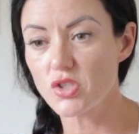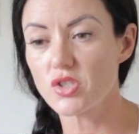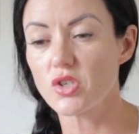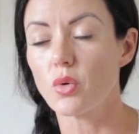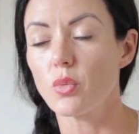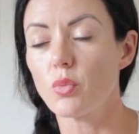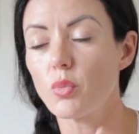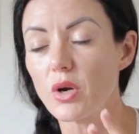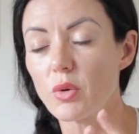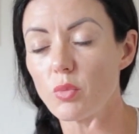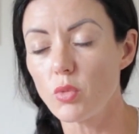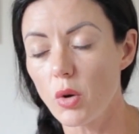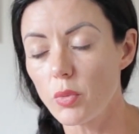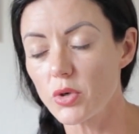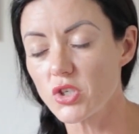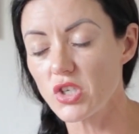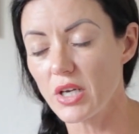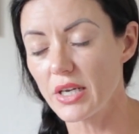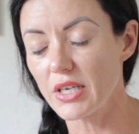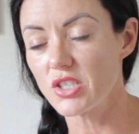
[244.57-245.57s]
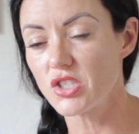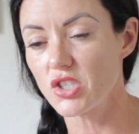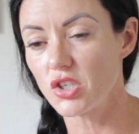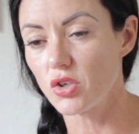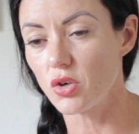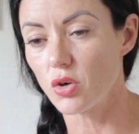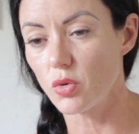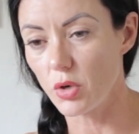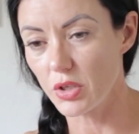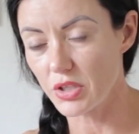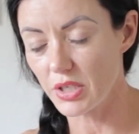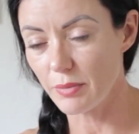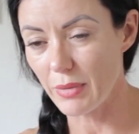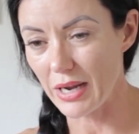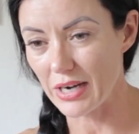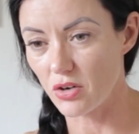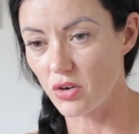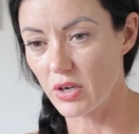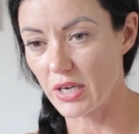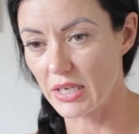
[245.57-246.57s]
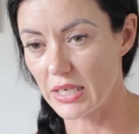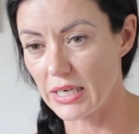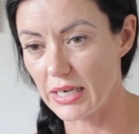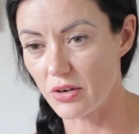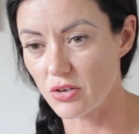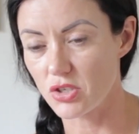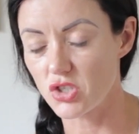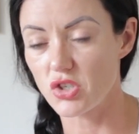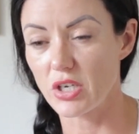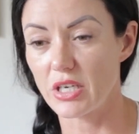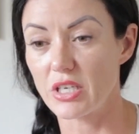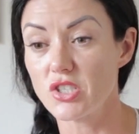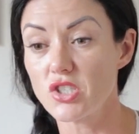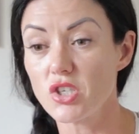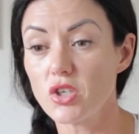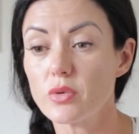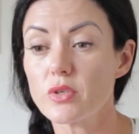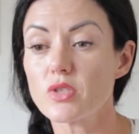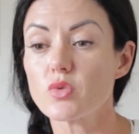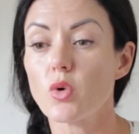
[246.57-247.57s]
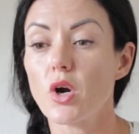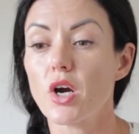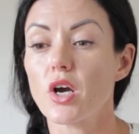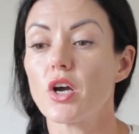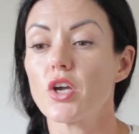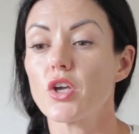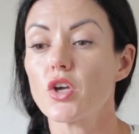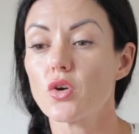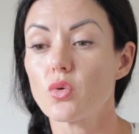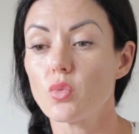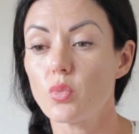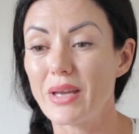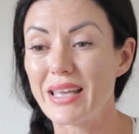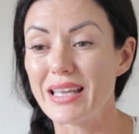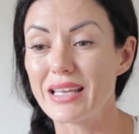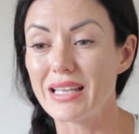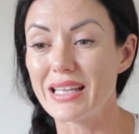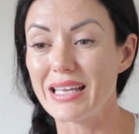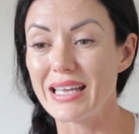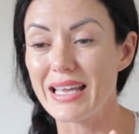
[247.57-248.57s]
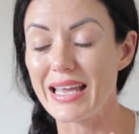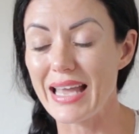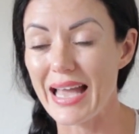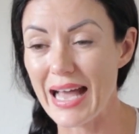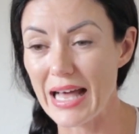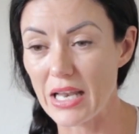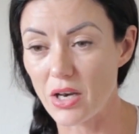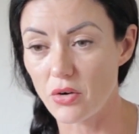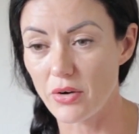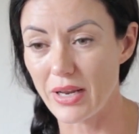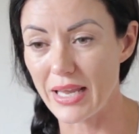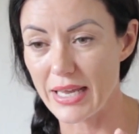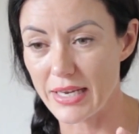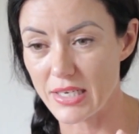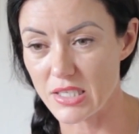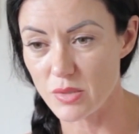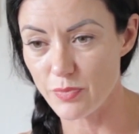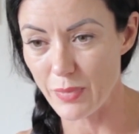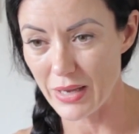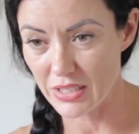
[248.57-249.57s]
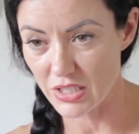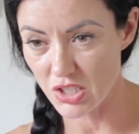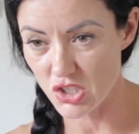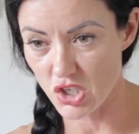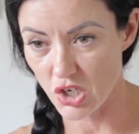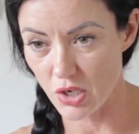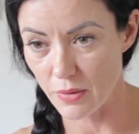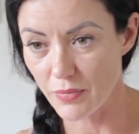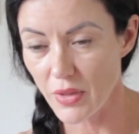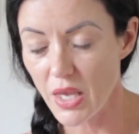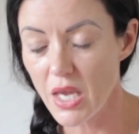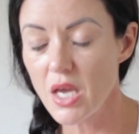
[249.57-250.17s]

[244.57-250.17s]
So what we're trying to do, or what the macro calculator is trying to do, is work out your weekly calorie expenditure.